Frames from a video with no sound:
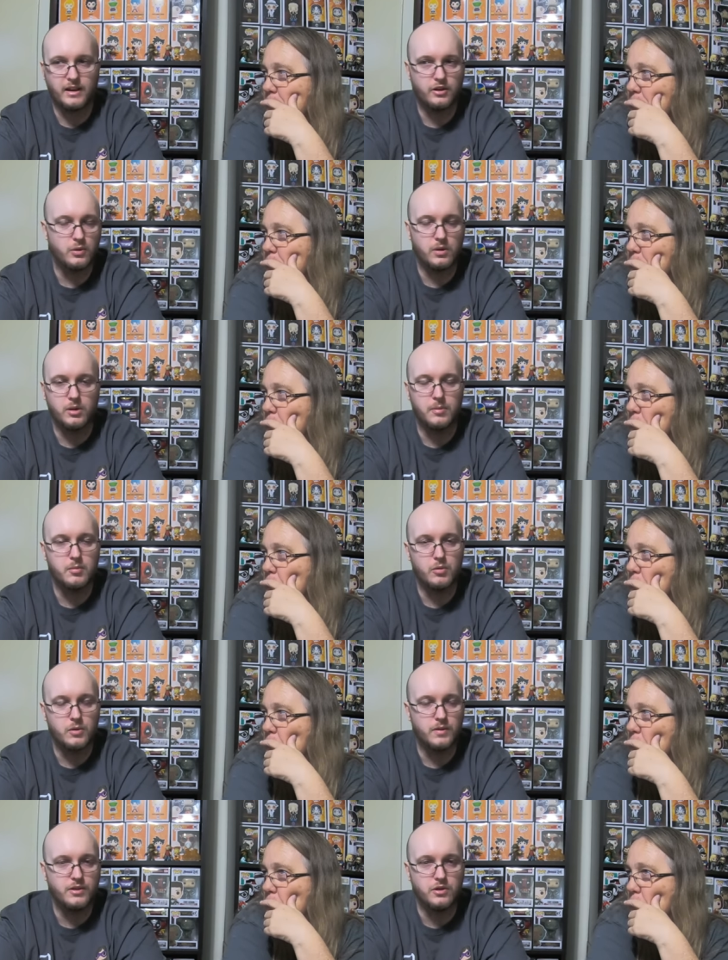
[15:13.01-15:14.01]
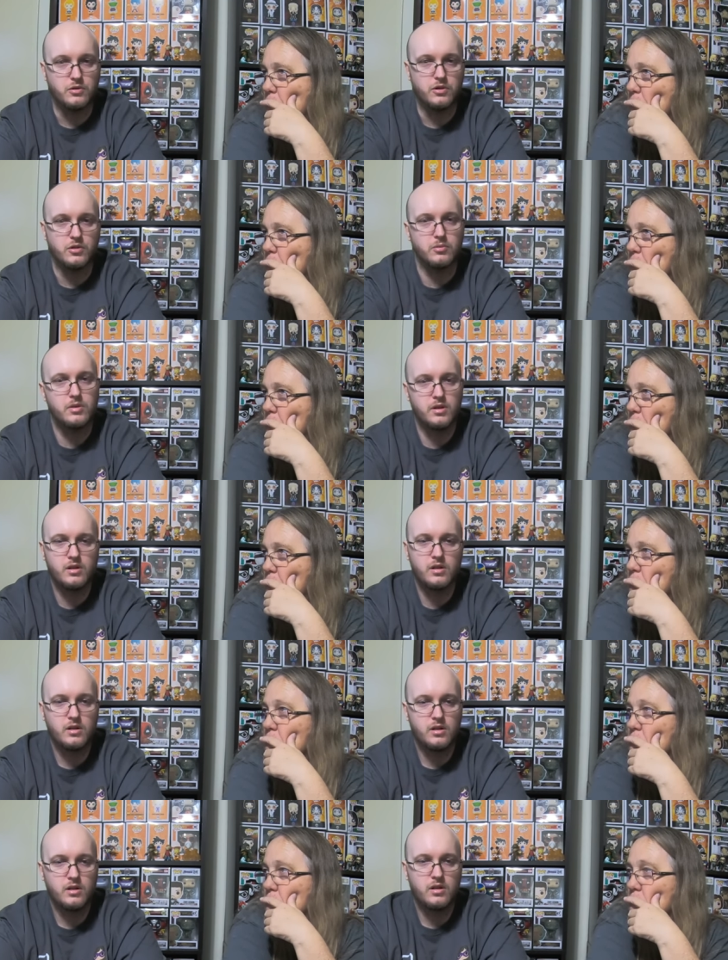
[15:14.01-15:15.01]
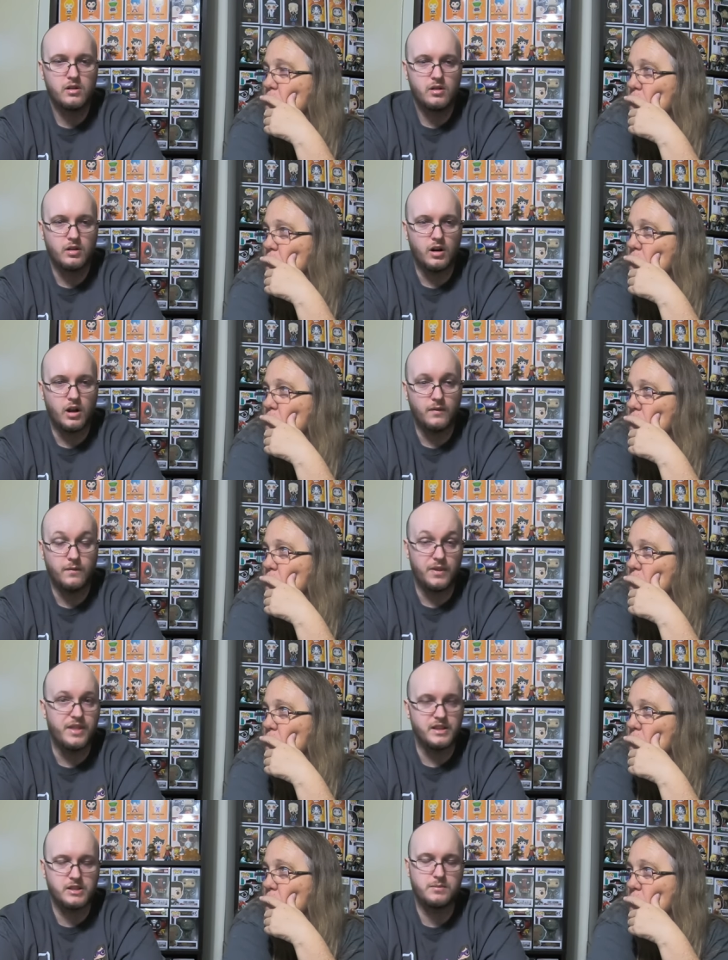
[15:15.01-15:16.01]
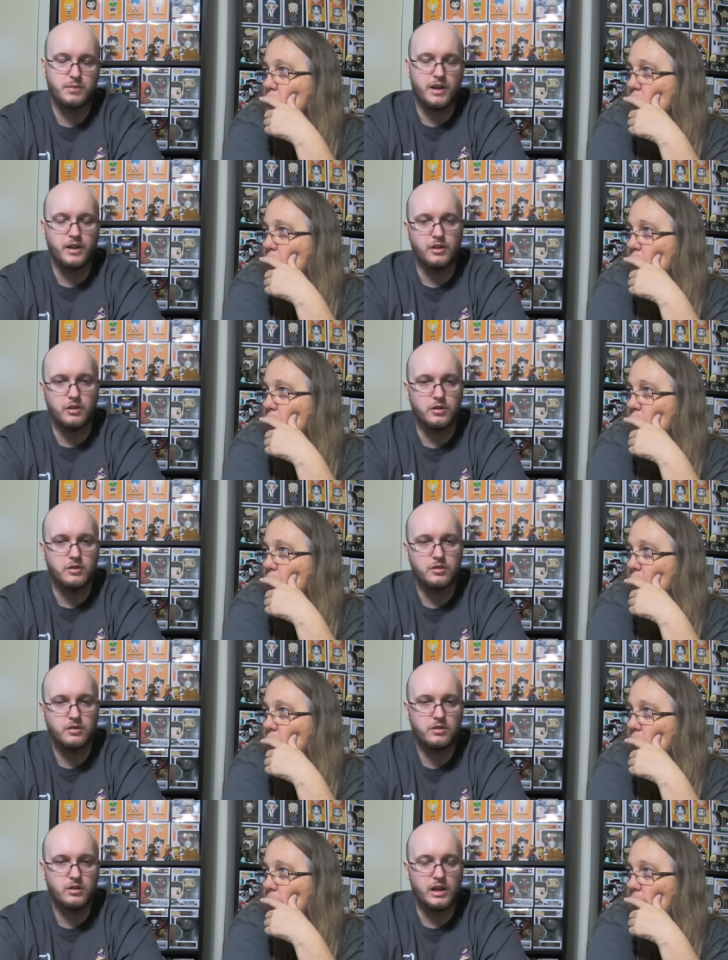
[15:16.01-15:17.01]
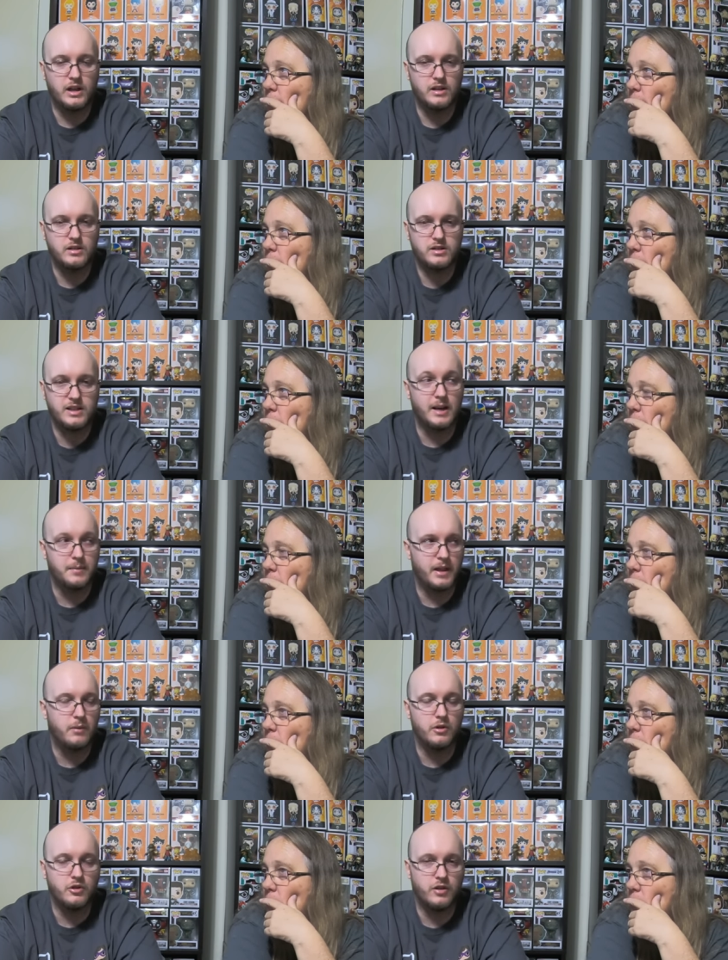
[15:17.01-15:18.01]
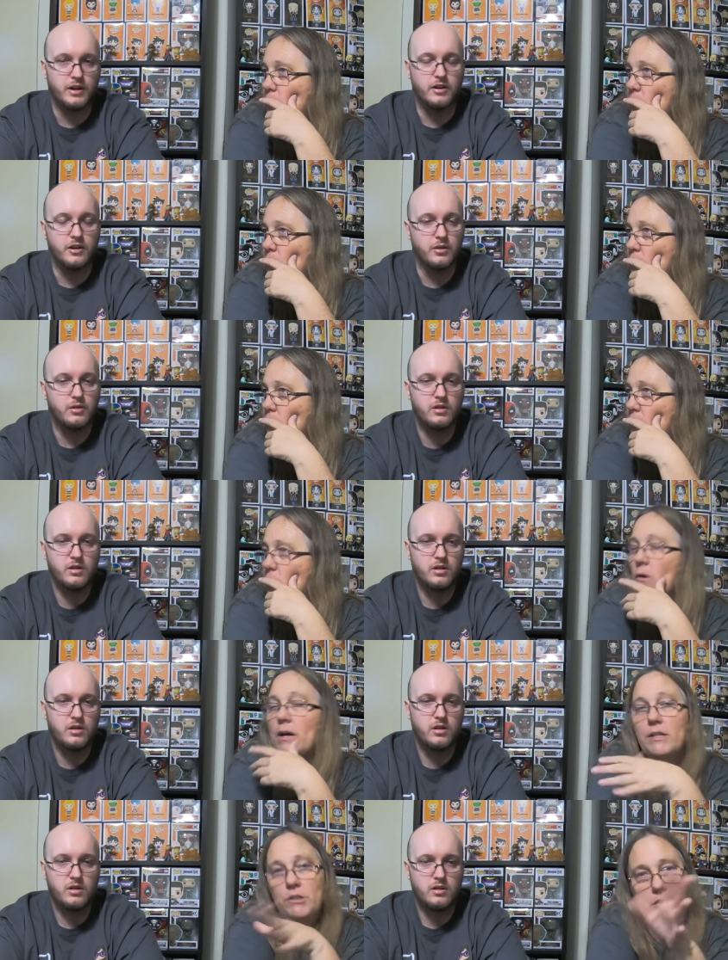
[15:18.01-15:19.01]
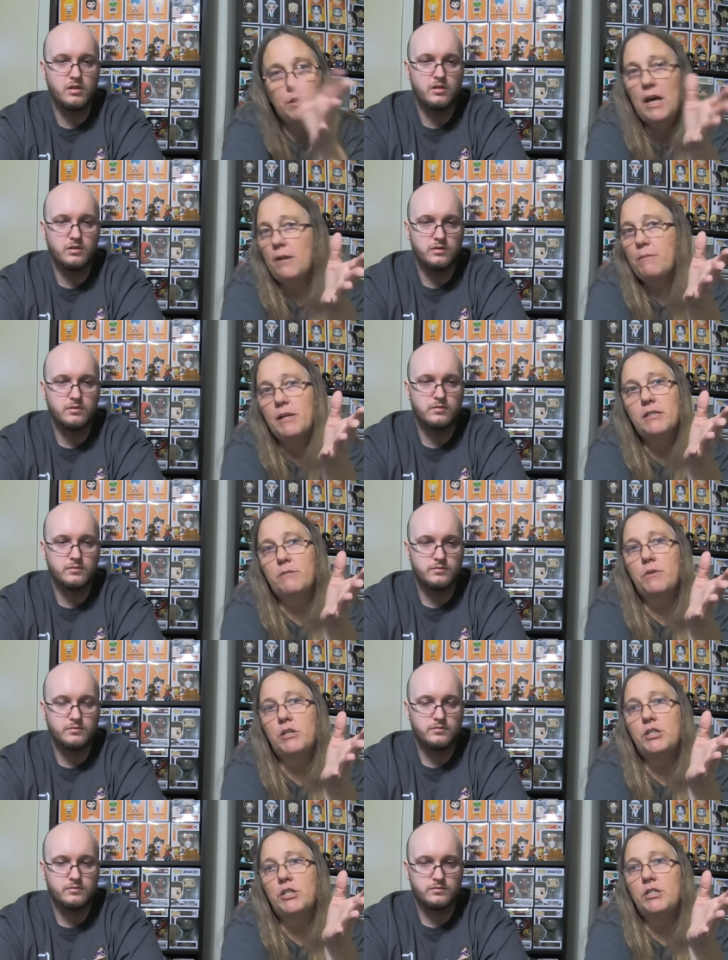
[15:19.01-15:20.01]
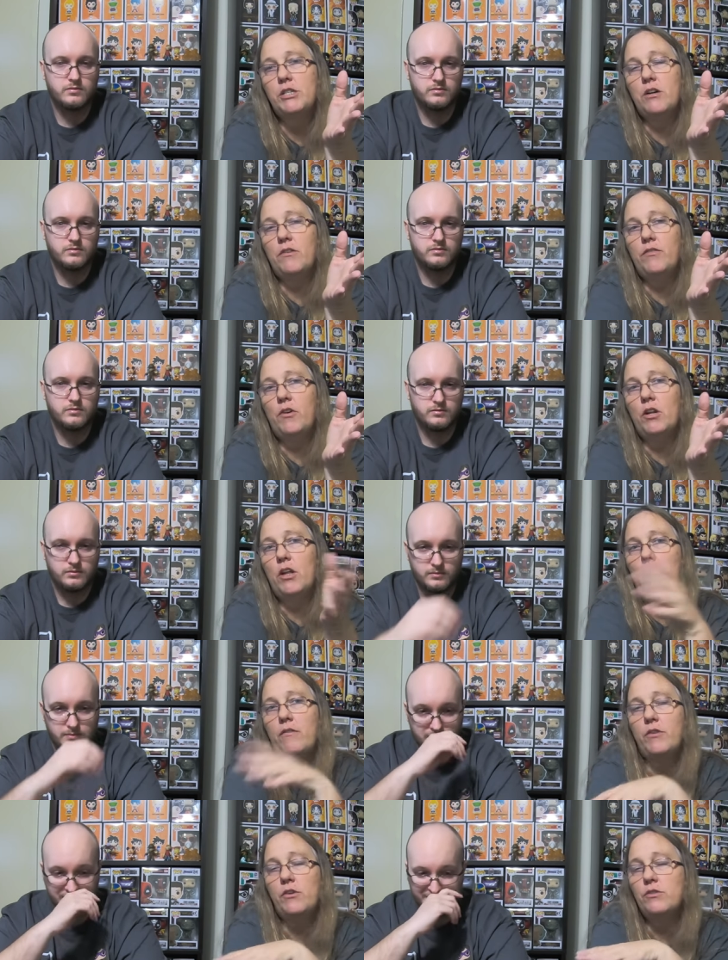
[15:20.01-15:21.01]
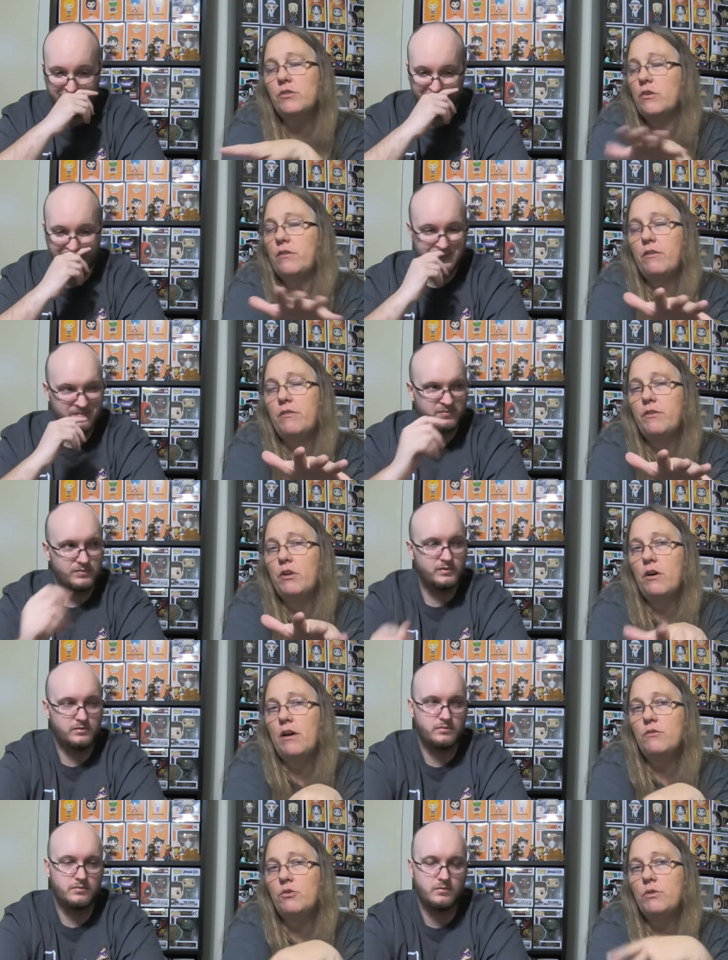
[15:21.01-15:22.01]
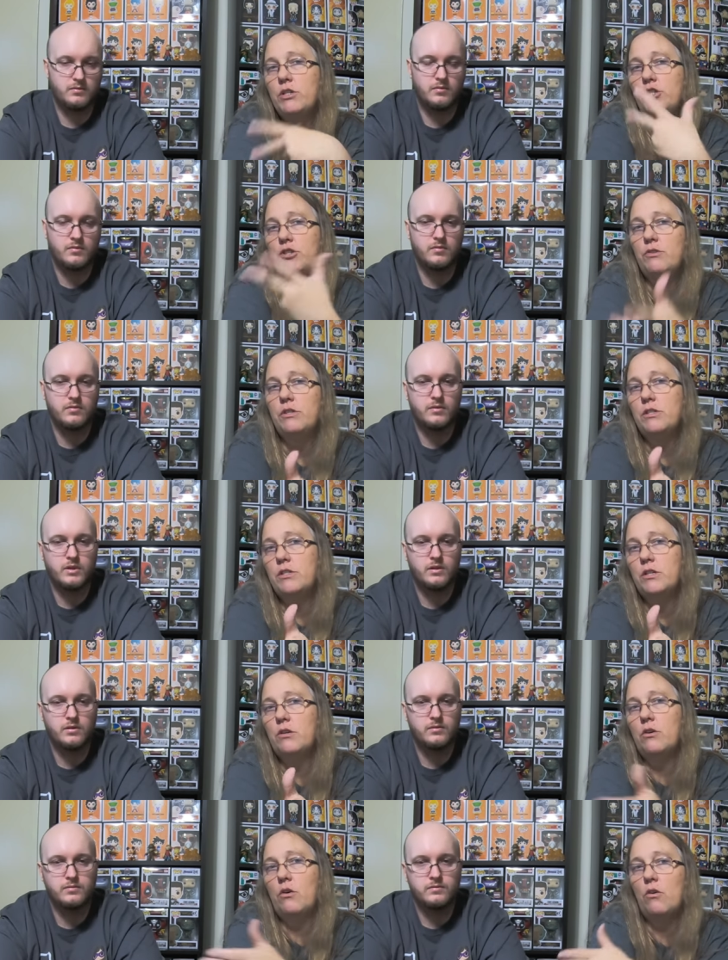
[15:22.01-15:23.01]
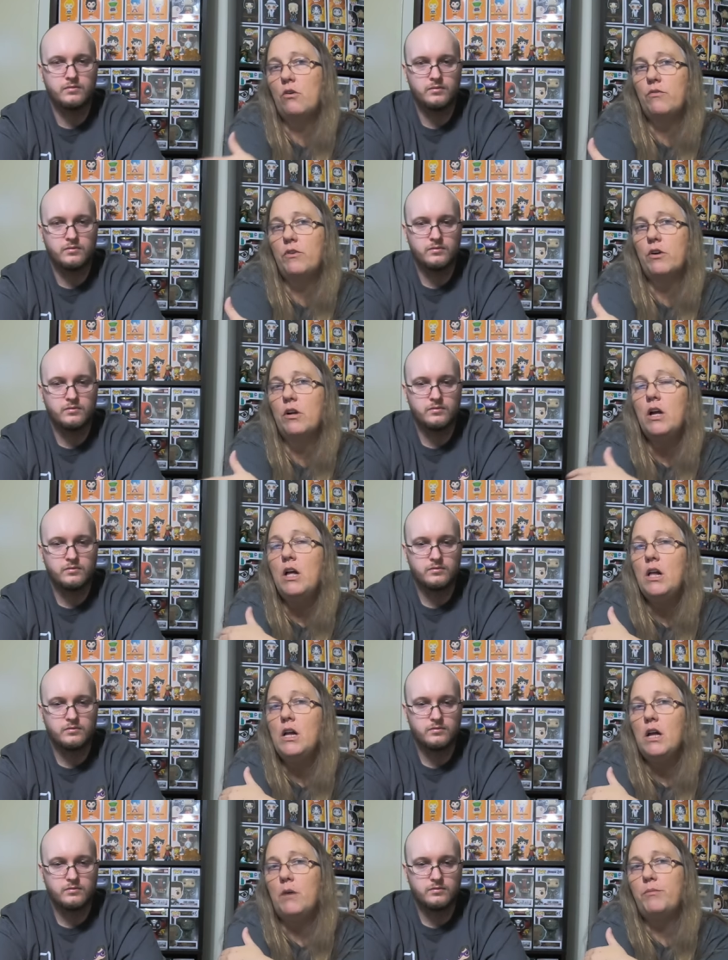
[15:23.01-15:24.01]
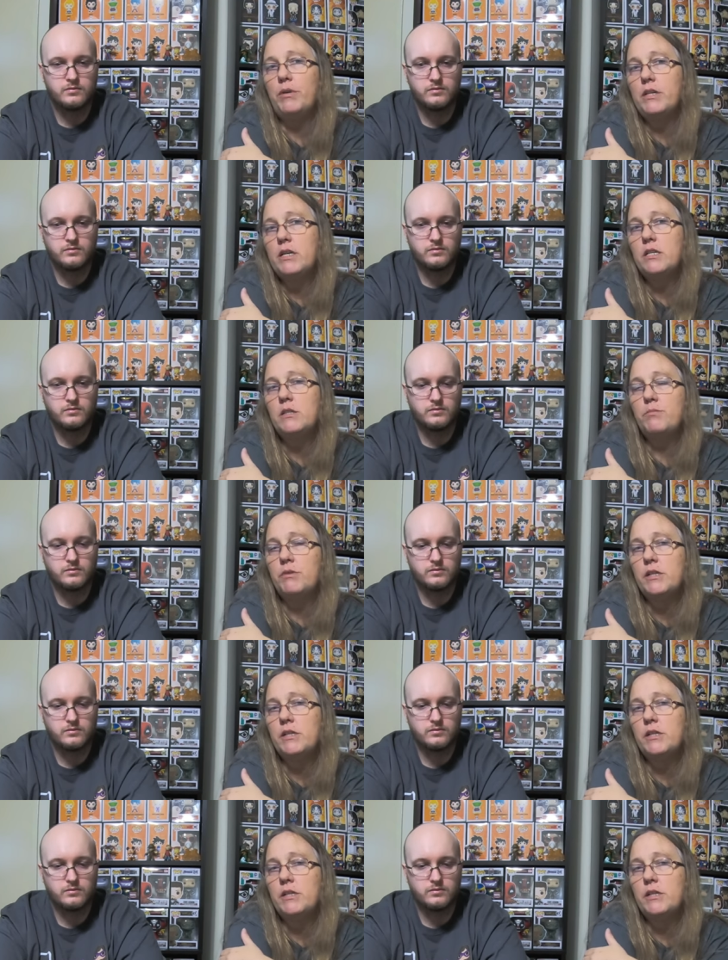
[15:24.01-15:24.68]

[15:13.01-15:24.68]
Speaker 1: I can do a little bit more with YouTube uh, for this particular uh, setup that we're trying to do.
Speaker 2: Okay, so that makes it much easier for a lot of you. So even if you don't have Twitch, you can still go over and please,